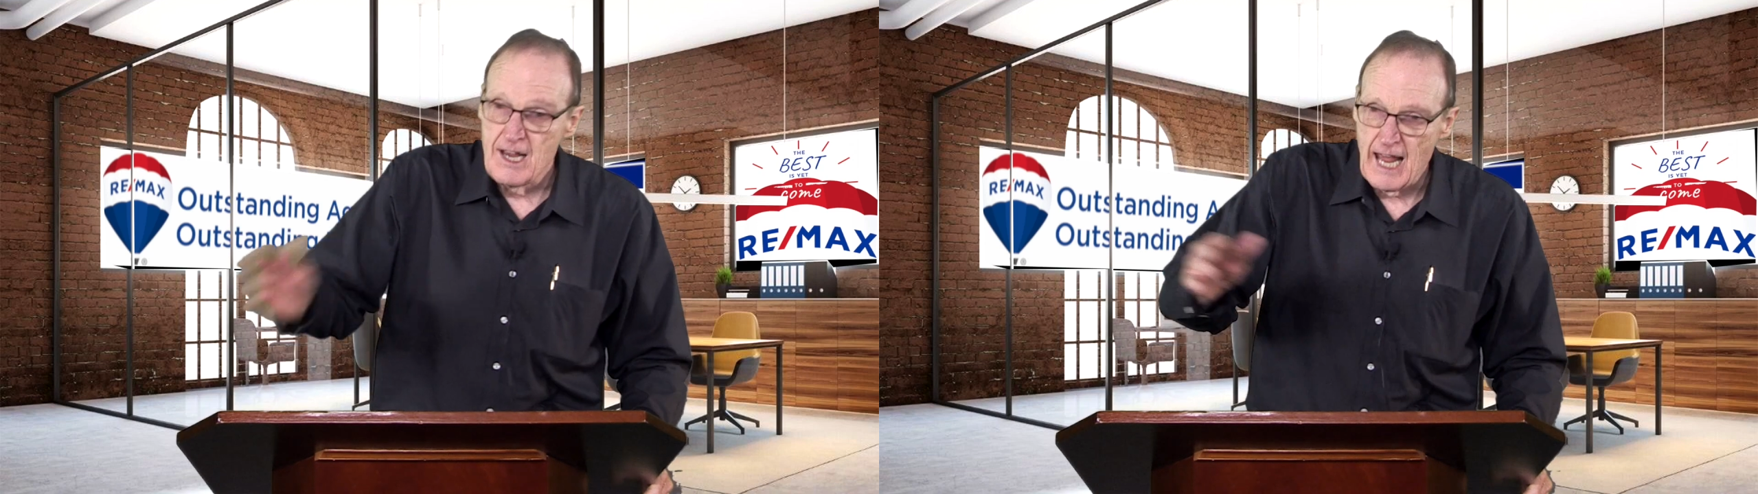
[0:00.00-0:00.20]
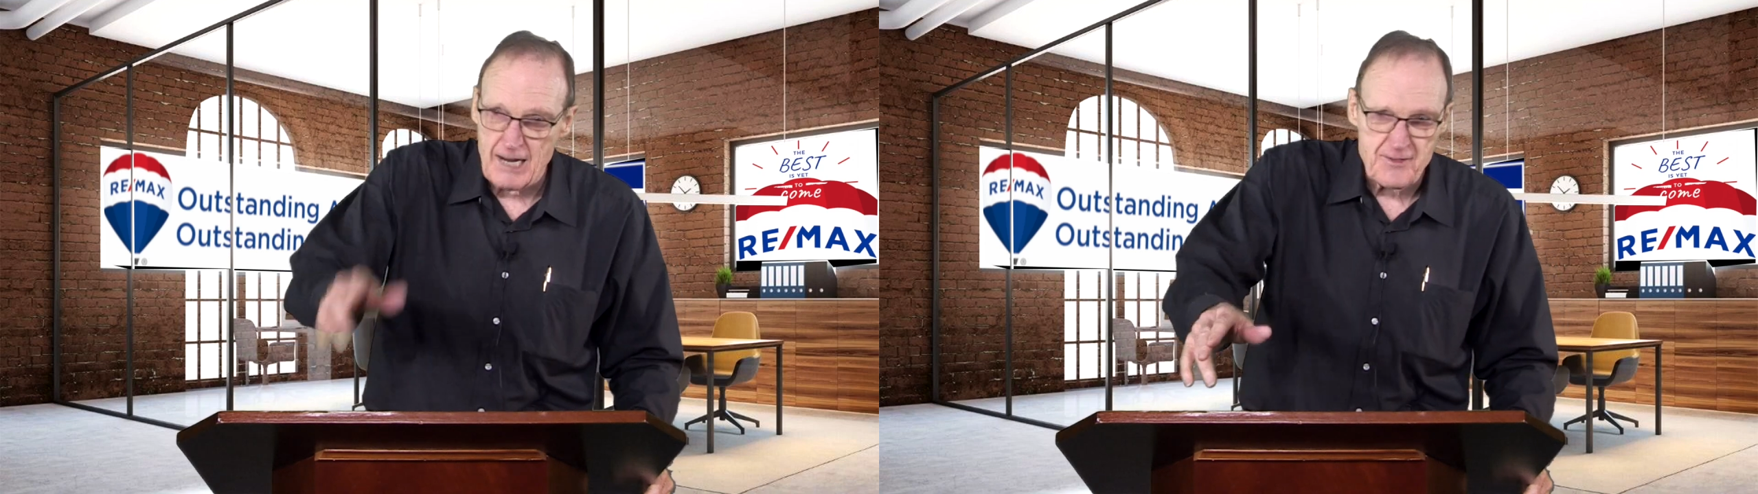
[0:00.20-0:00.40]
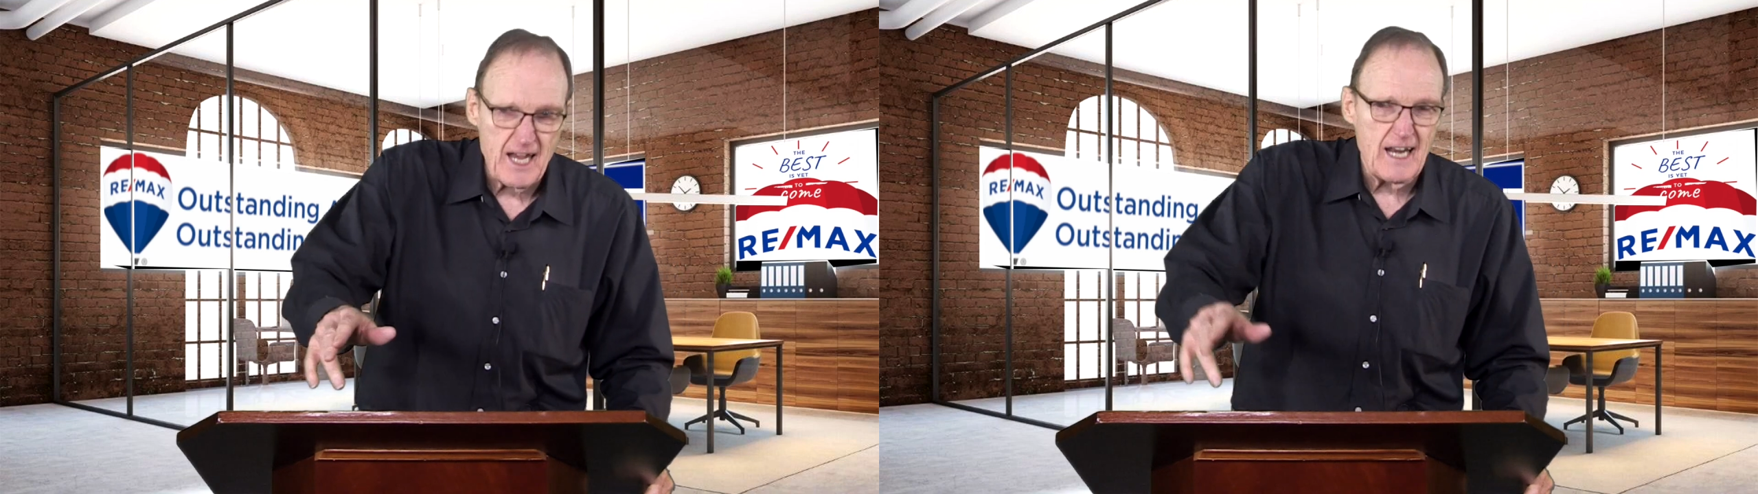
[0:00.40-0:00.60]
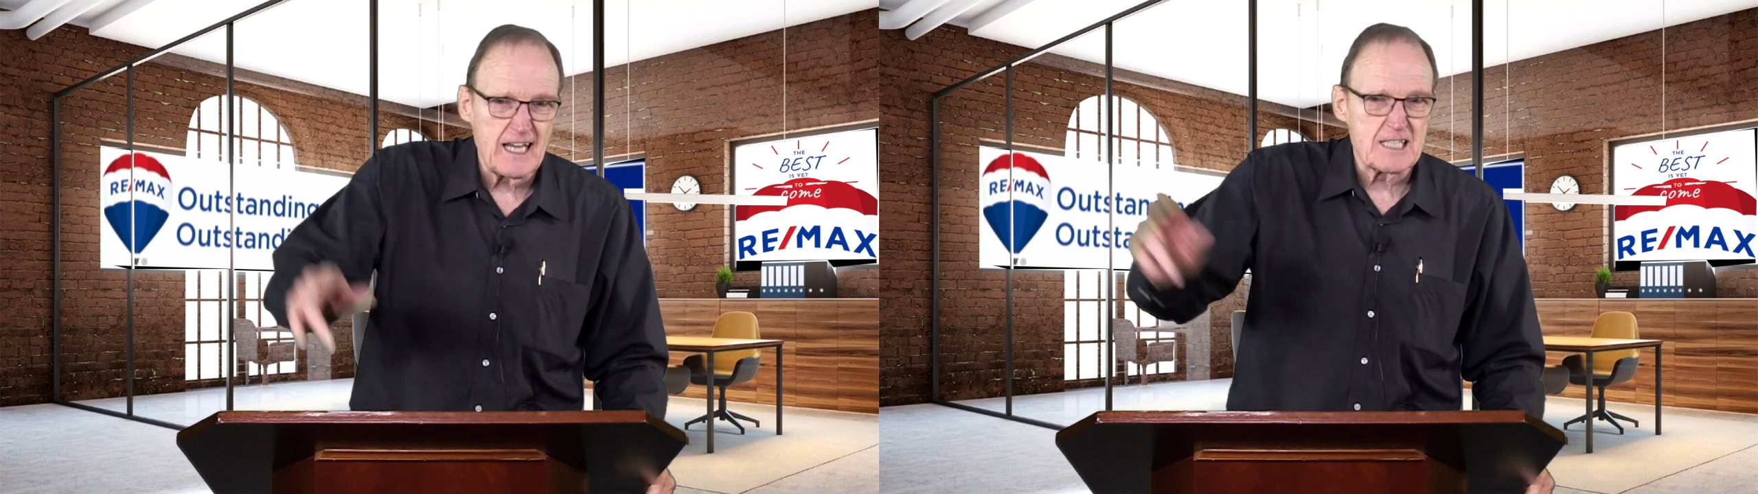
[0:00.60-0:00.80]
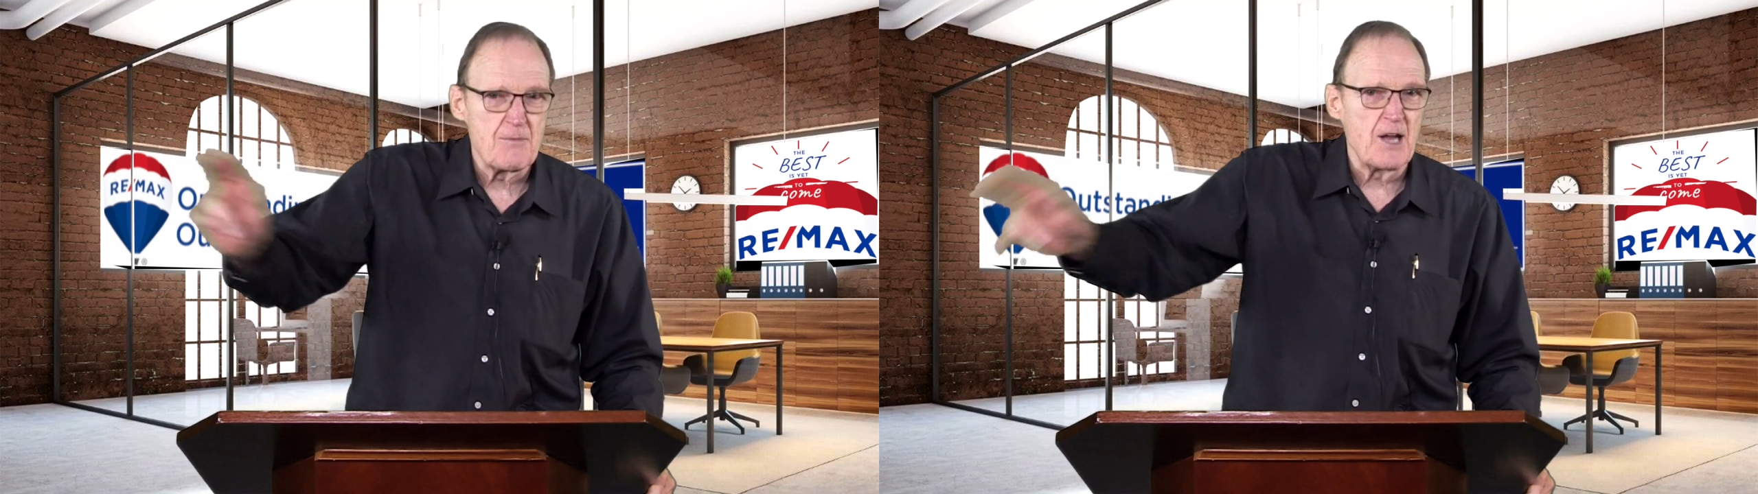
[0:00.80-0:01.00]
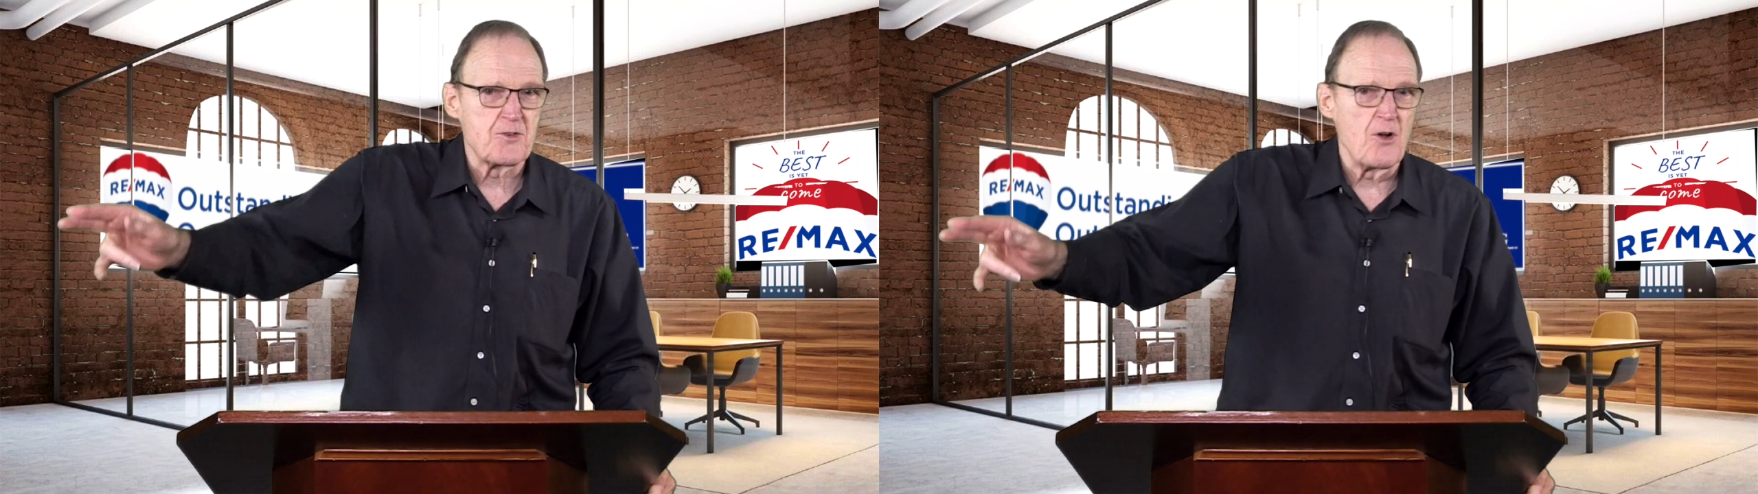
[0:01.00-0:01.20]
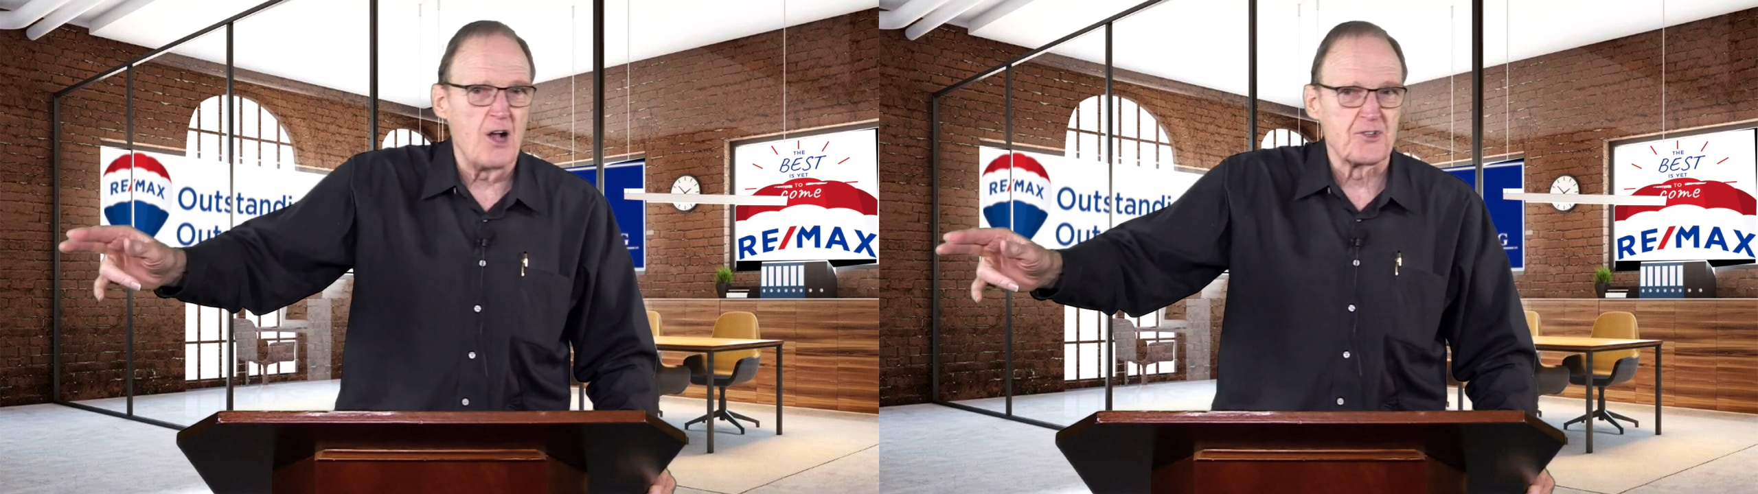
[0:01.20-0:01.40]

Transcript: And if they got to get to Montreal